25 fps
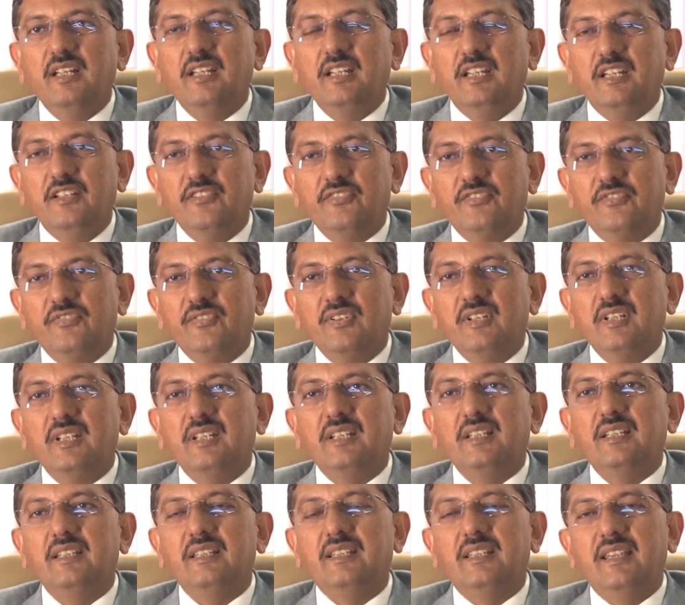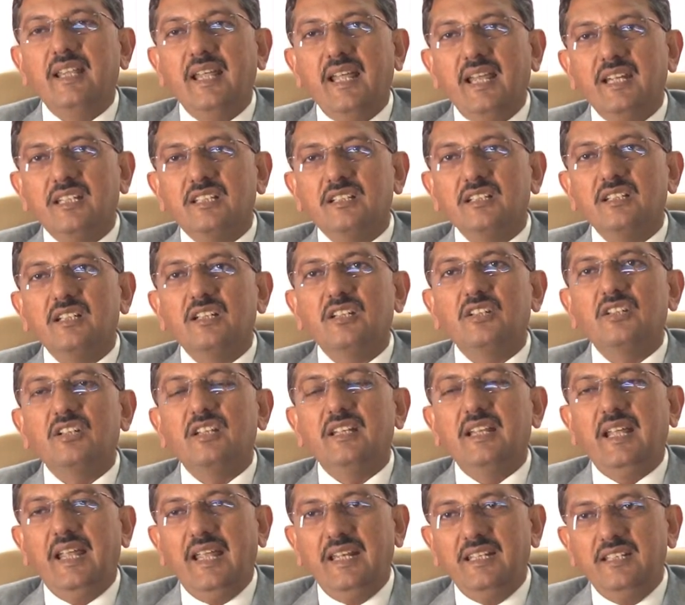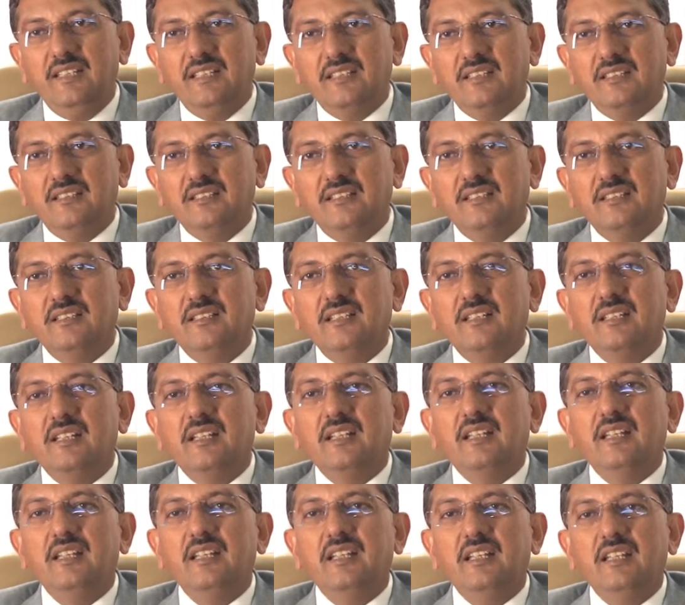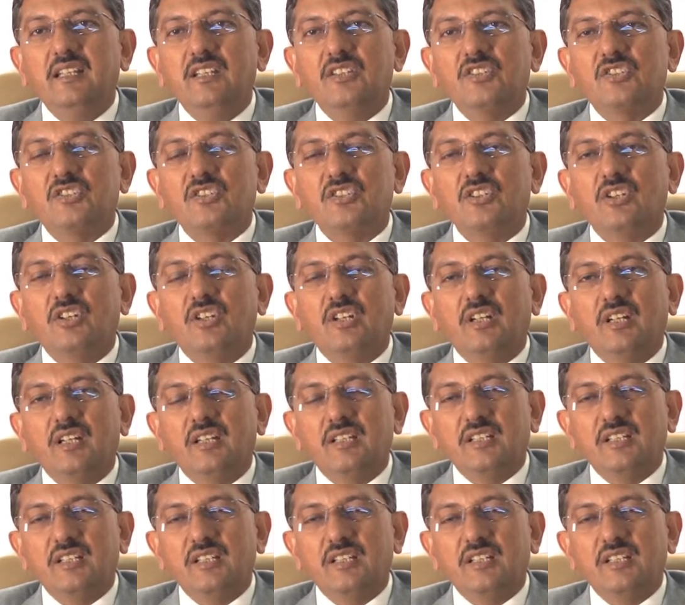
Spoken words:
if that alien is